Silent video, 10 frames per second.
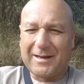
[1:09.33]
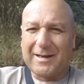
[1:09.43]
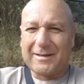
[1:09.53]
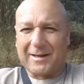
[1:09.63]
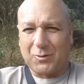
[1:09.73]
there
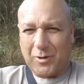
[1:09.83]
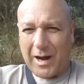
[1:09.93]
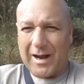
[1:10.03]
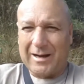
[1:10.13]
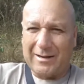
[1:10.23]
is
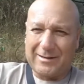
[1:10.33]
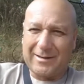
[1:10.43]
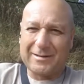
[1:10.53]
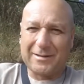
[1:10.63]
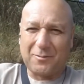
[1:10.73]
certain
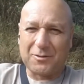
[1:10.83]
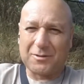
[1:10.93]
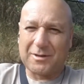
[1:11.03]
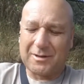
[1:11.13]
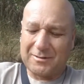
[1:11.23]
activities
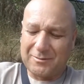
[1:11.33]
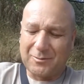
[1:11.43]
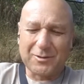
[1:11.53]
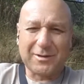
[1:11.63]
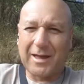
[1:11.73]
that are
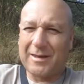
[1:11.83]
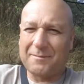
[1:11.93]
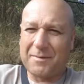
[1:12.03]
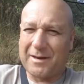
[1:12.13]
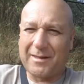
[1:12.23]
natural.
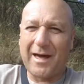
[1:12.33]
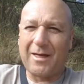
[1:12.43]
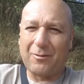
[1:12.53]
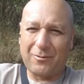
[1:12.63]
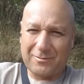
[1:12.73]

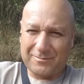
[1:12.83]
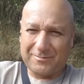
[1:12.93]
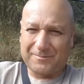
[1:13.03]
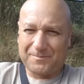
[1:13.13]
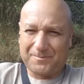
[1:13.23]
It
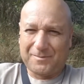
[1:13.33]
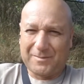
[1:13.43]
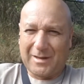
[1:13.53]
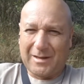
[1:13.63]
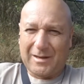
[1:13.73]
is not
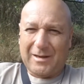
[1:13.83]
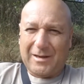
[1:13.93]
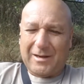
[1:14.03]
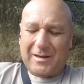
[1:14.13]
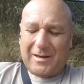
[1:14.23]

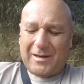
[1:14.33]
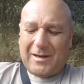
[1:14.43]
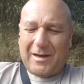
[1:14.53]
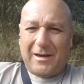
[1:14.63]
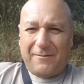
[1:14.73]
completely
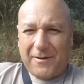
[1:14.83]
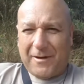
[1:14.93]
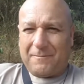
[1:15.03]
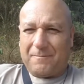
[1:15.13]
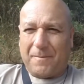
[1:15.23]

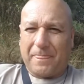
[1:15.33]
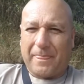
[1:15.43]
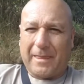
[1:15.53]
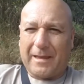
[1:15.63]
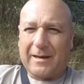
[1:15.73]

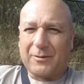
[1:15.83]
depreciated.